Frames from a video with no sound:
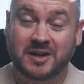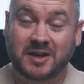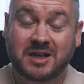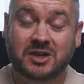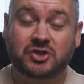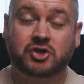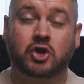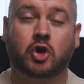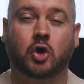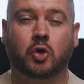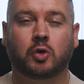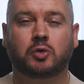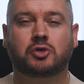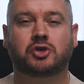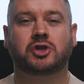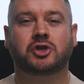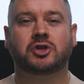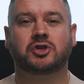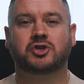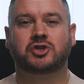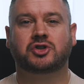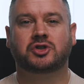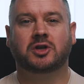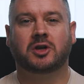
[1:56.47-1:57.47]
these
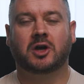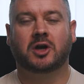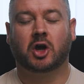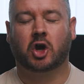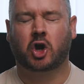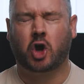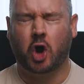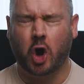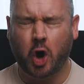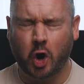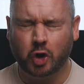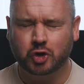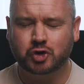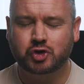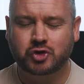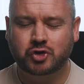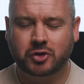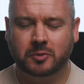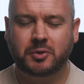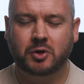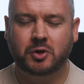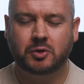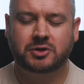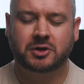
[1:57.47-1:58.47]
cultures
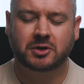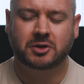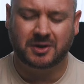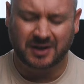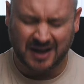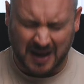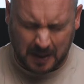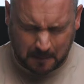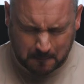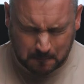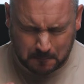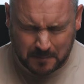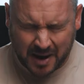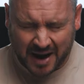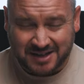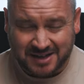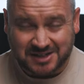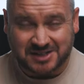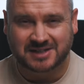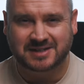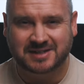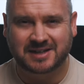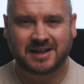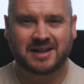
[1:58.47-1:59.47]
contributed
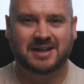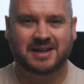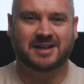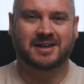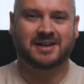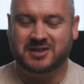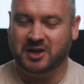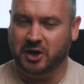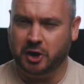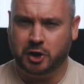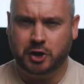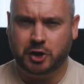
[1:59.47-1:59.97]
immensely to